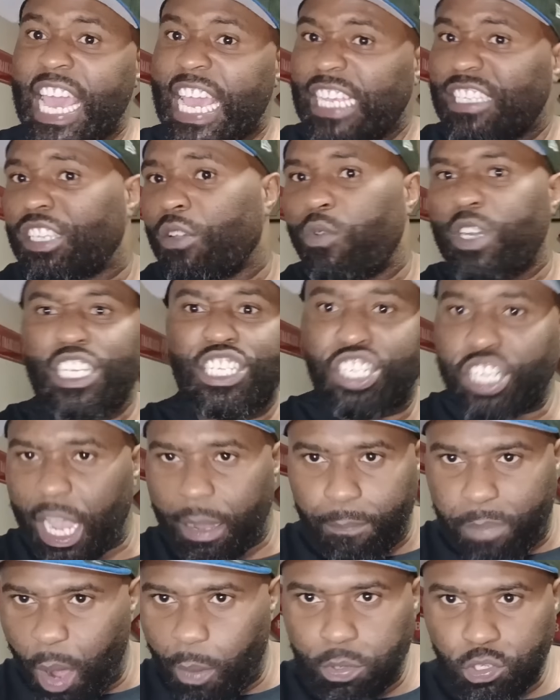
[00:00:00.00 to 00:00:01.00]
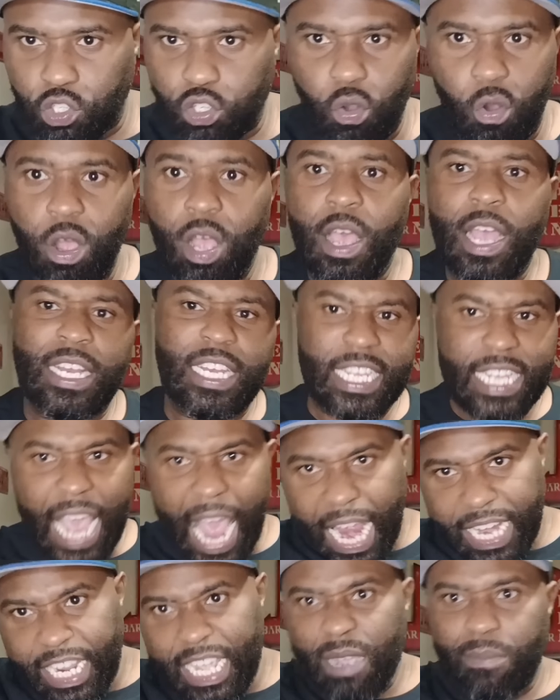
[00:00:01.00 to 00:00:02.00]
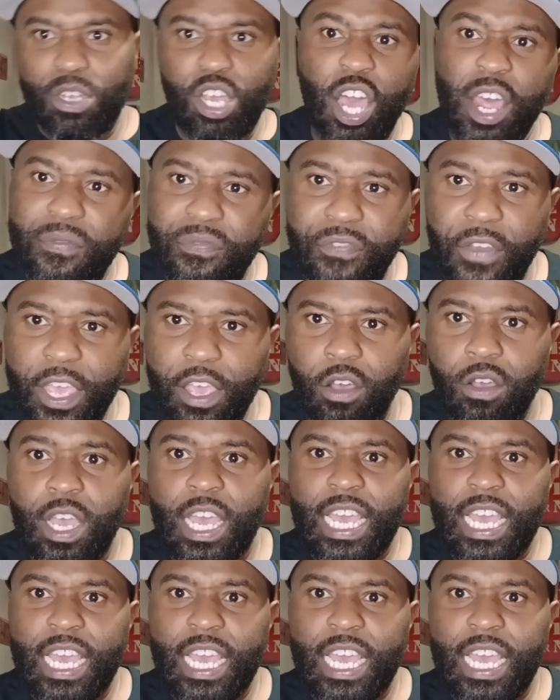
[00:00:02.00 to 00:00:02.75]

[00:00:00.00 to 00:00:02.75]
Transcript: He said, when he checked Bubbles' door, the goddamn cut fell.